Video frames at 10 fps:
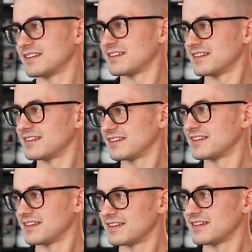you love
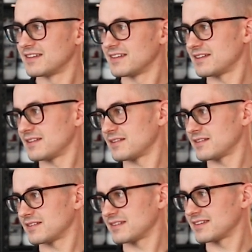training them,
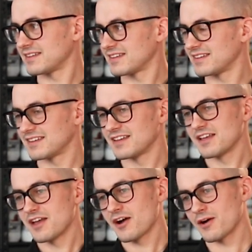they're easy.
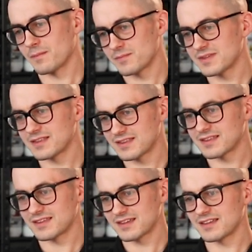Oh, they're
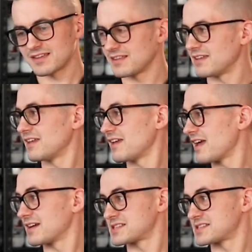committed individuals.